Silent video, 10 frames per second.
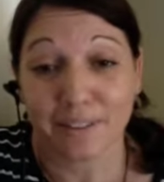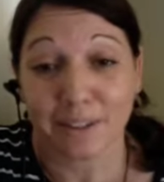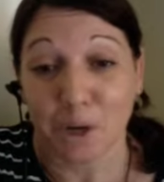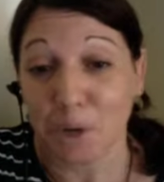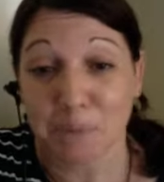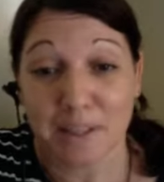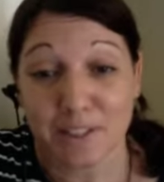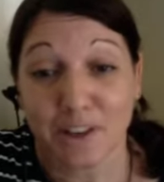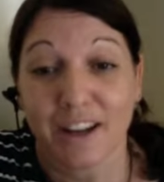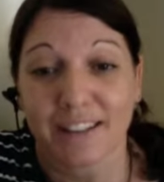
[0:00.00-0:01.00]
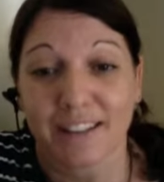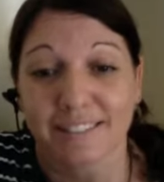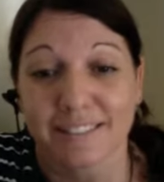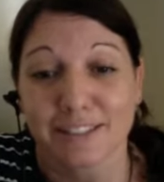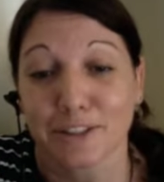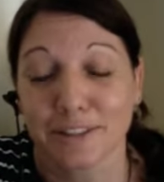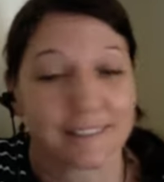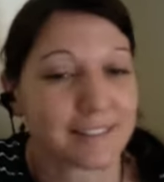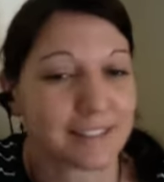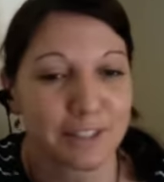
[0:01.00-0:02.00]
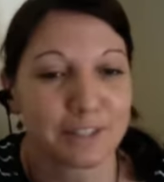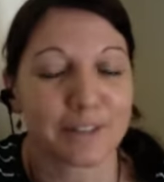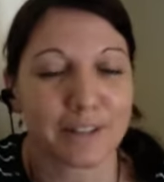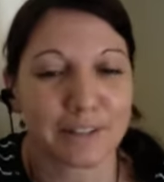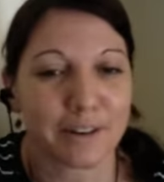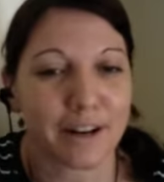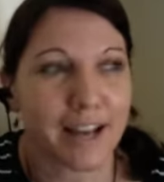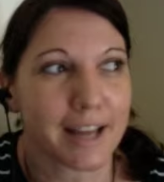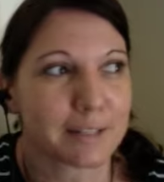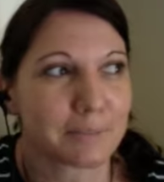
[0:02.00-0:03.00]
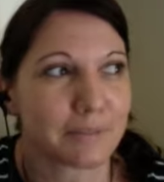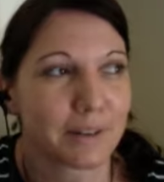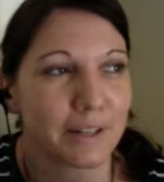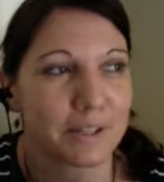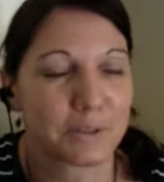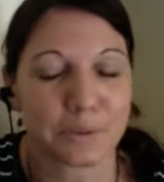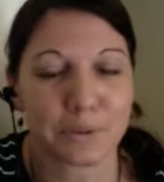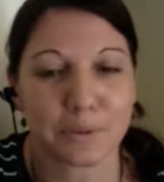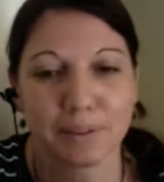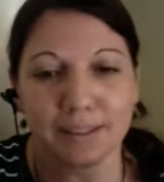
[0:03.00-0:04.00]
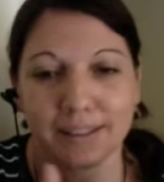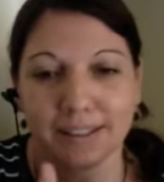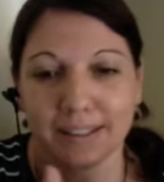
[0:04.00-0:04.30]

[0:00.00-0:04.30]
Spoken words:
on my site. So you're very right. It has to be very true and,